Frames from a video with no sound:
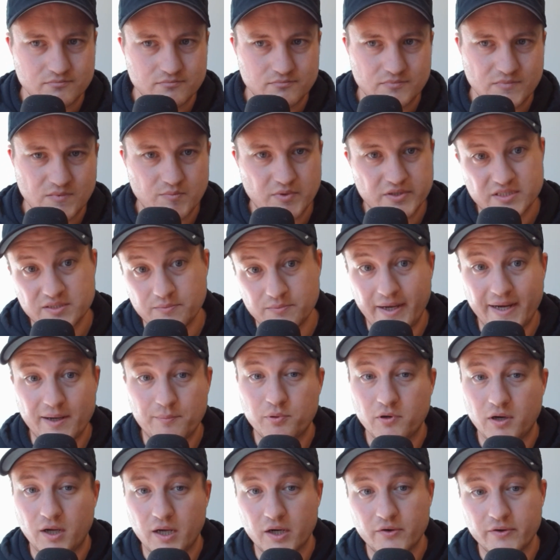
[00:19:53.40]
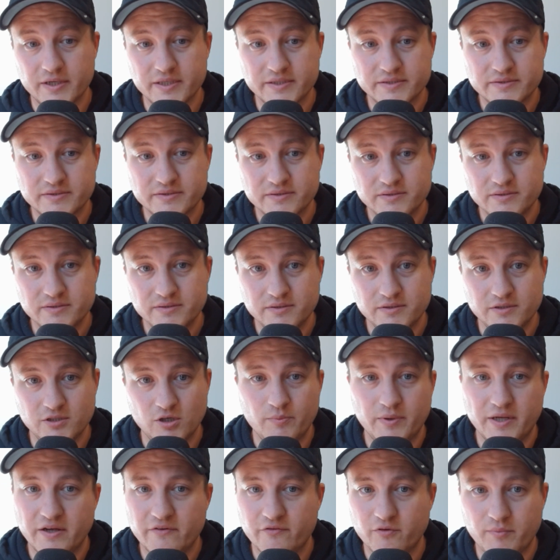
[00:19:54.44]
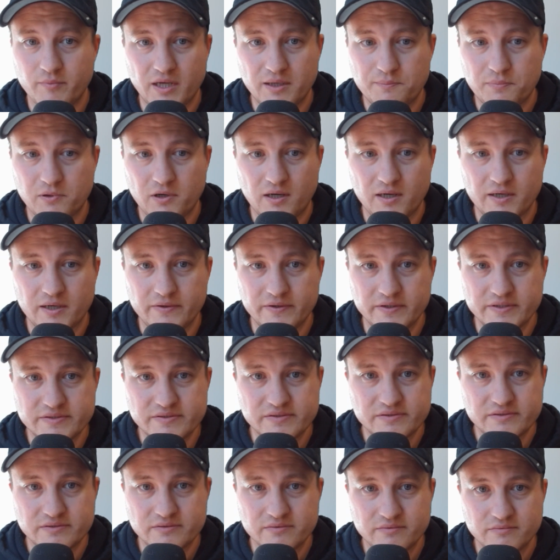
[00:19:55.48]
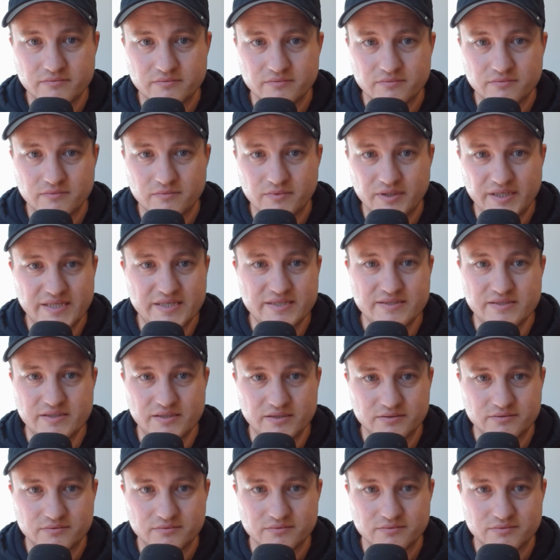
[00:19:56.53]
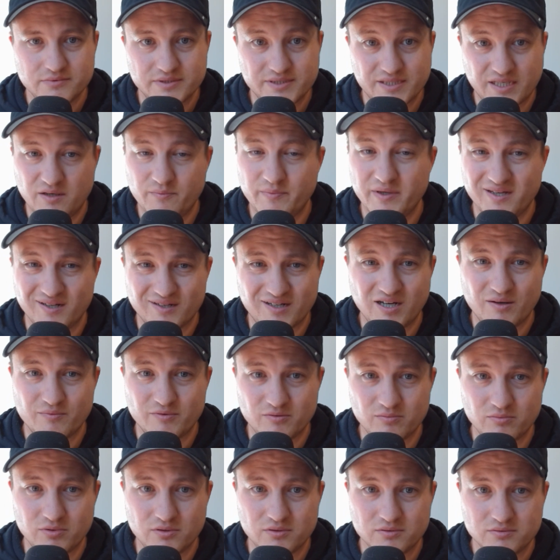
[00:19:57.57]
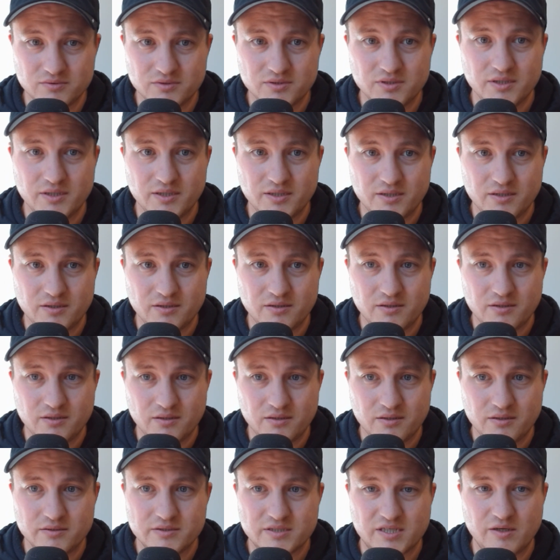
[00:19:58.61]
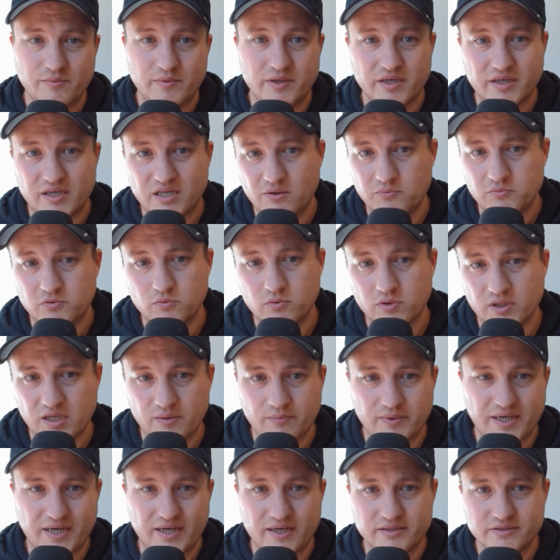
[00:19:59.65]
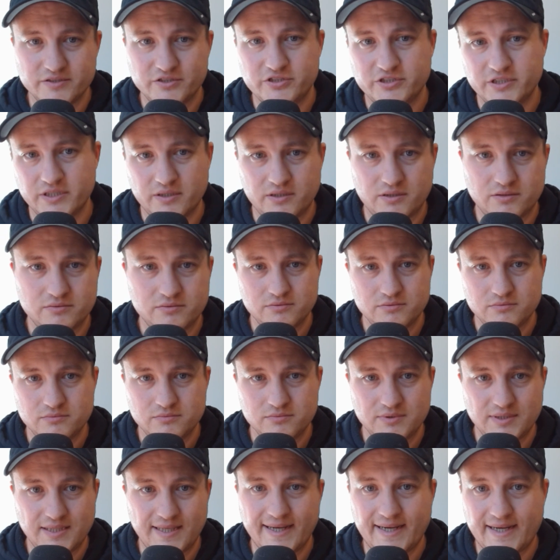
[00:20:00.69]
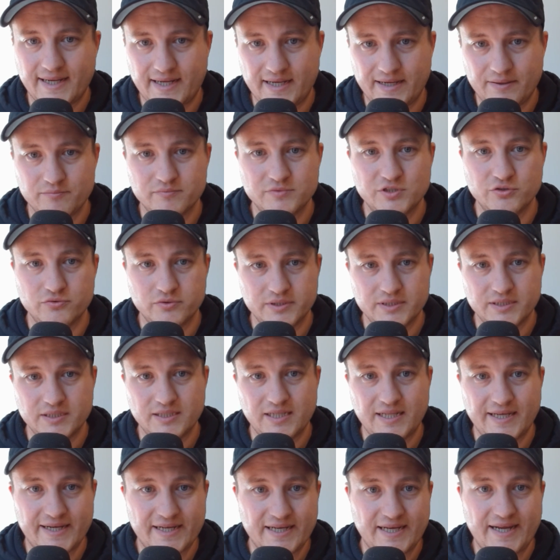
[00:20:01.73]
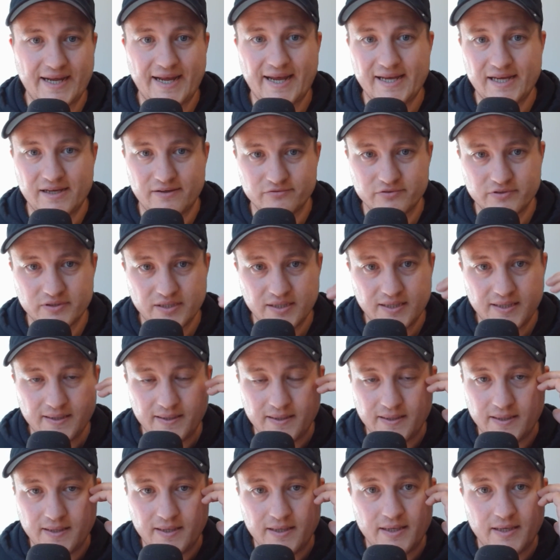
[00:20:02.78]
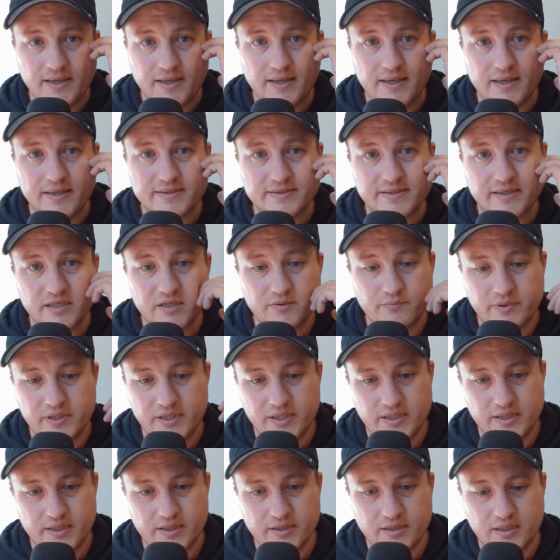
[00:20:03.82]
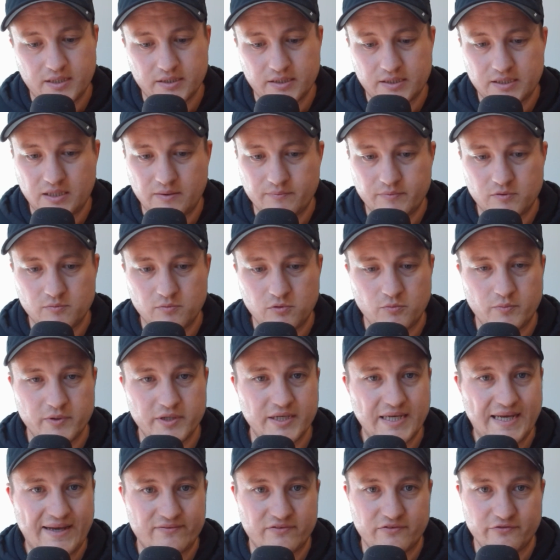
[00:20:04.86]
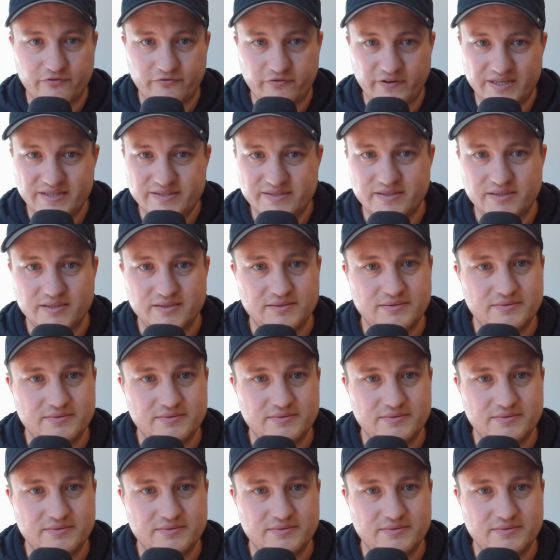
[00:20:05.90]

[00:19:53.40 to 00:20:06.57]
But to make progress, nobody ever made progress easy. It's going to be uncomfortable. It's going to be uncomfortable coming out of the shell like I'm doing and like I have. It's going to be uncomfortable, but you have to face it.